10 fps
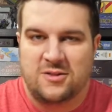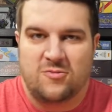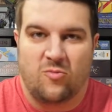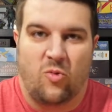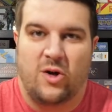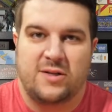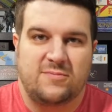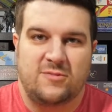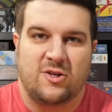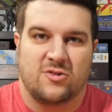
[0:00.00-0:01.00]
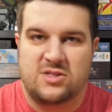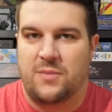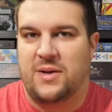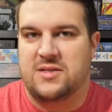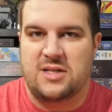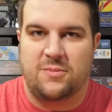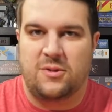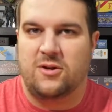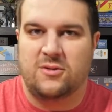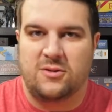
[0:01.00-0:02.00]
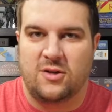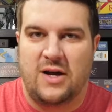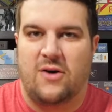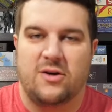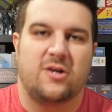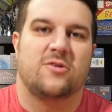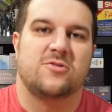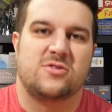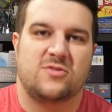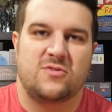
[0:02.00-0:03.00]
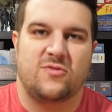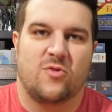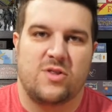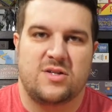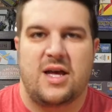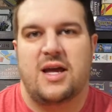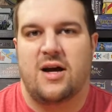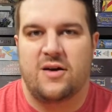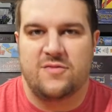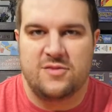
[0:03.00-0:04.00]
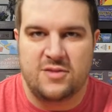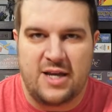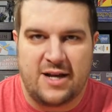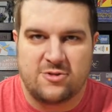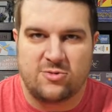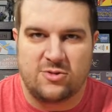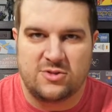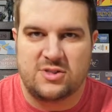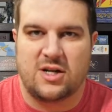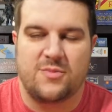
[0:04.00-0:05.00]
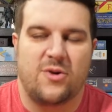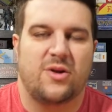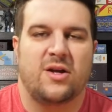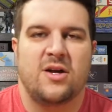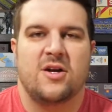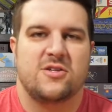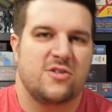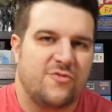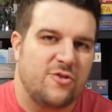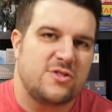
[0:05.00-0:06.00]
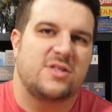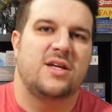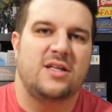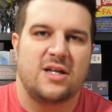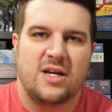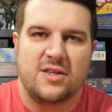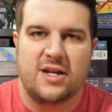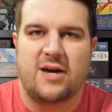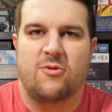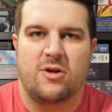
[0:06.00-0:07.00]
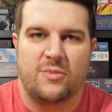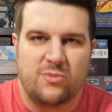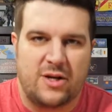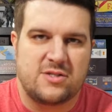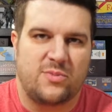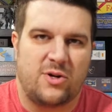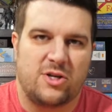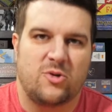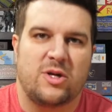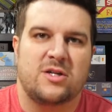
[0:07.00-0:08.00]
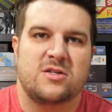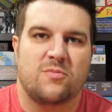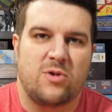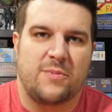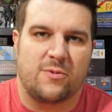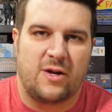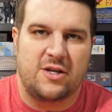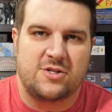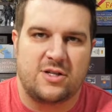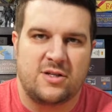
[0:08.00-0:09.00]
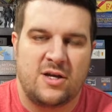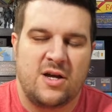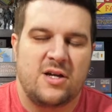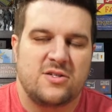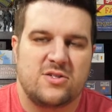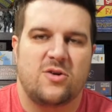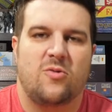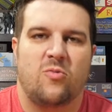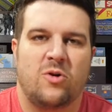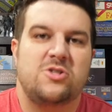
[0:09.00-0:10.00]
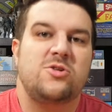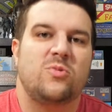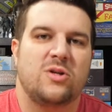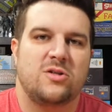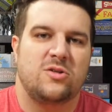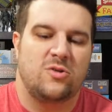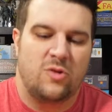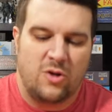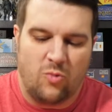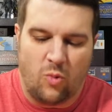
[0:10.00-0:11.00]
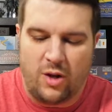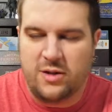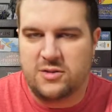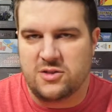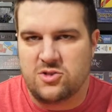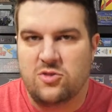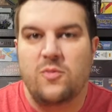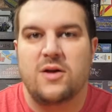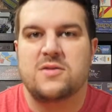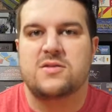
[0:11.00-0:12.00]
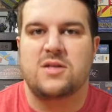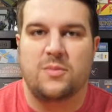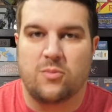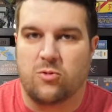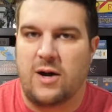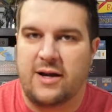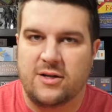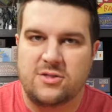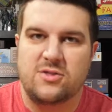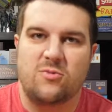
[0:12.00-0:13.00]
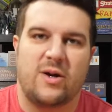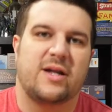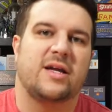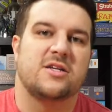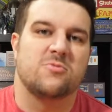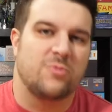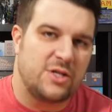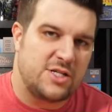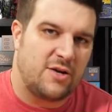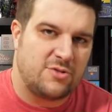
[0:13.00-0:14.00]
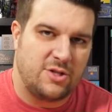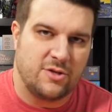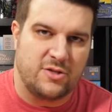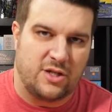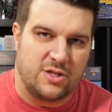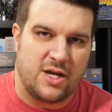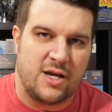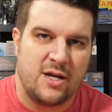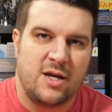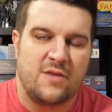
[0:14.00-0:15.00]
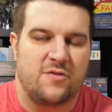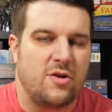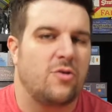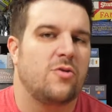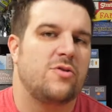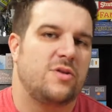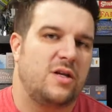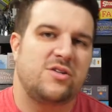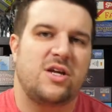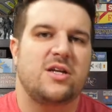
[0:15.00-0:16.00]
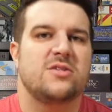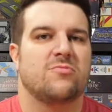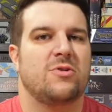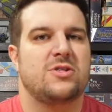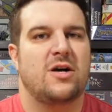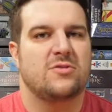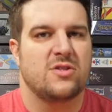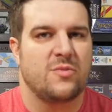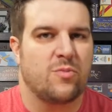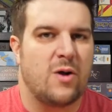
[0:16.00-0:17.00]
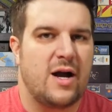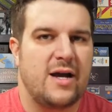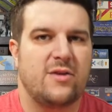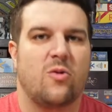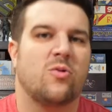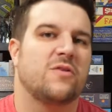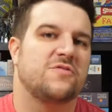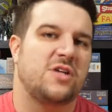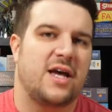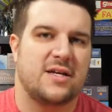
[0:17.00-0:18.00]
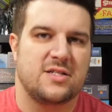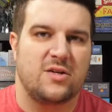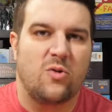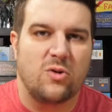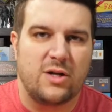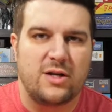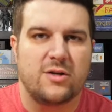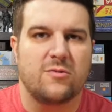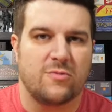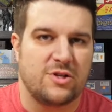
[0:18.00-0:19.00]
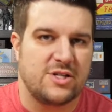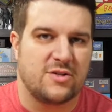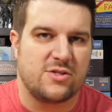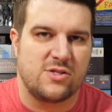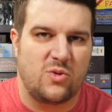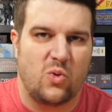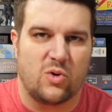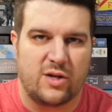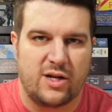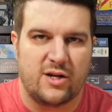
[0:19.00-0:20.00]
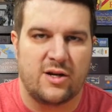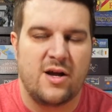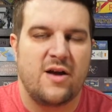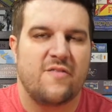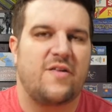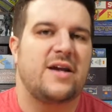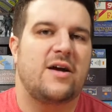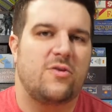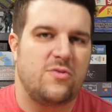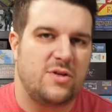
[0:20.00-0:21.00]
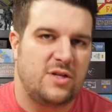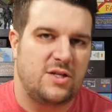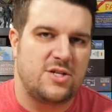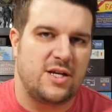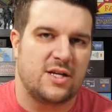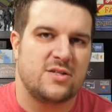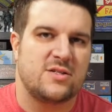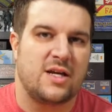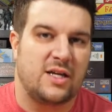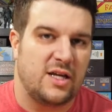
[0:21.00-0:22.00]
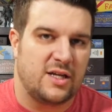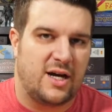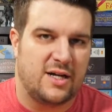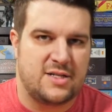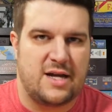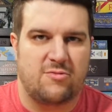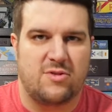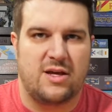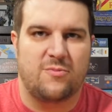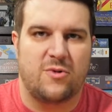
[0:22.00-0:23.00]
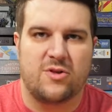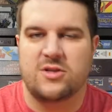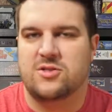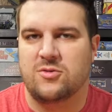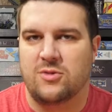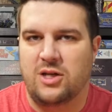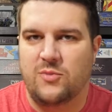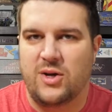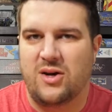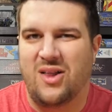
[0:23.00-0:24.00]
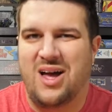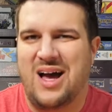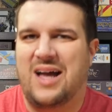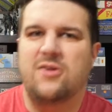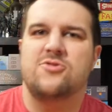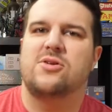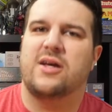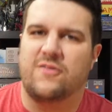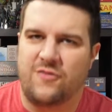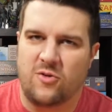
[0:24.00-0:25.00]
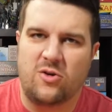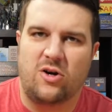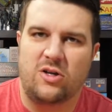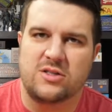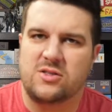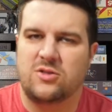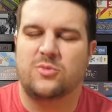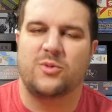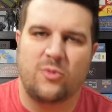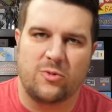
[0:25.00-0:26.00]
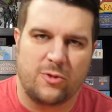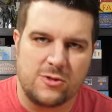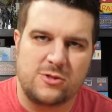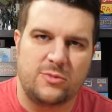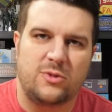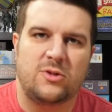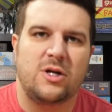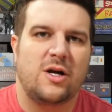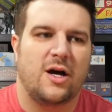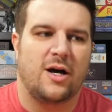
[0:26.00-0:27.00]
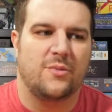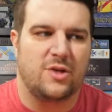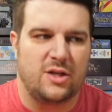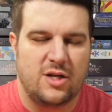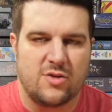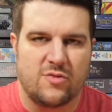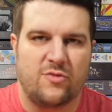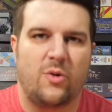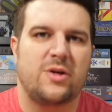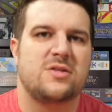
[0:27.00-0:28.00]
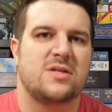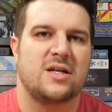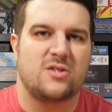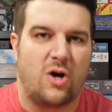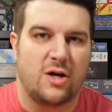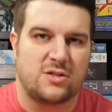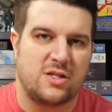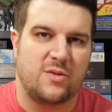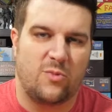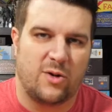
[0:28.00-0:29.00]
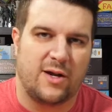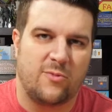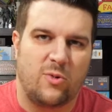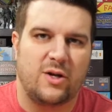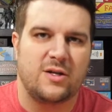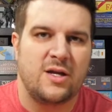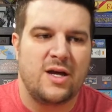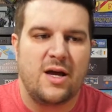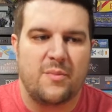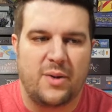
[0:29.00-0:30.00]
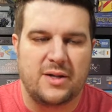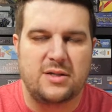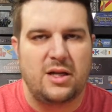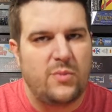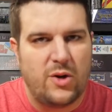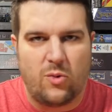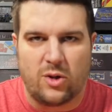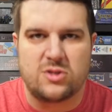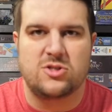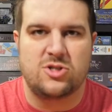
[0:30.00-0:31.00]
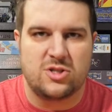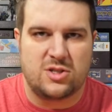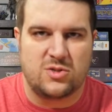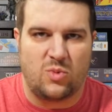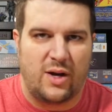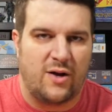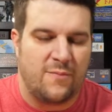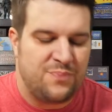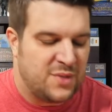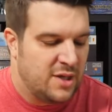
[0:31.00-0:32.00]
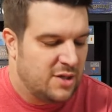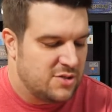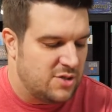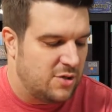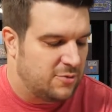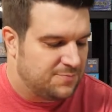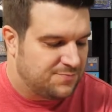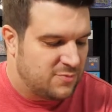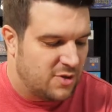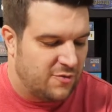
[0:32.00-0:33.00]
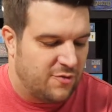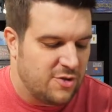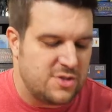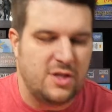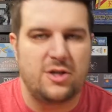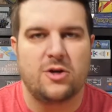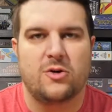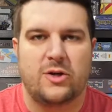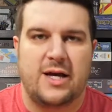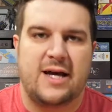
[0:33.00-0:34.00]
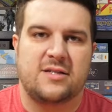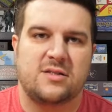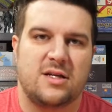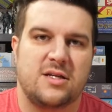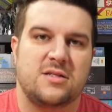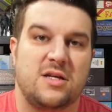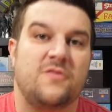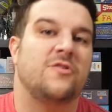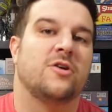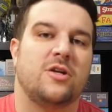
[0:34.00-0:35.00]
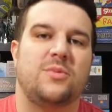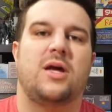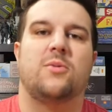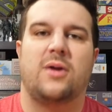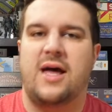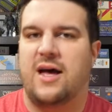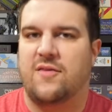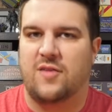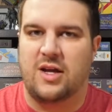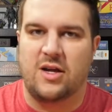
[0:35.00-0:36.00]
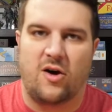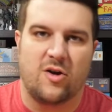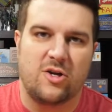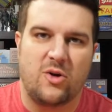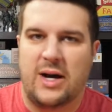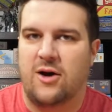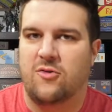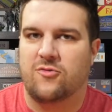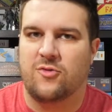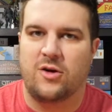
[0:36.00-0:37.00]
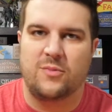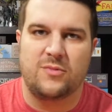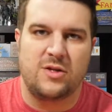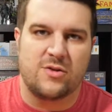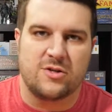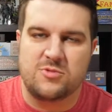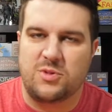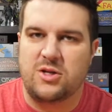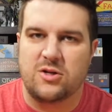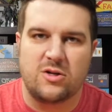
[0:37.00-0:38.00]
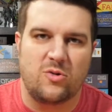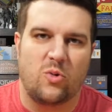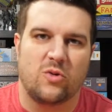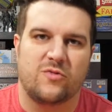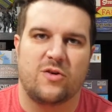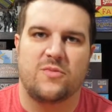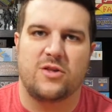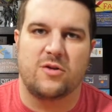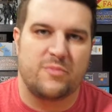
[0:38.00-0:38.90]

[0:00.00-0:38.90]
what, step by step how it goes for the day of the actual ceremony. So the first thing that I want to press upon you is preparation. So what you want to do 1 to 2 months prior to the wedding is reach out to your DJ. If you don't know who the DJ is, reach out to the bride, or if she has a coordinator, reach out to the coordinator. Find out who the DJ is and get in contact with them, whether it's through email. I usually like a phone call. It's a little bit more personable. You can hear their voice and talk to them one-on-one, but email works just as well. So the first thing that you're going to ask is if you're going to be able to have a audio out from either a speaker or from their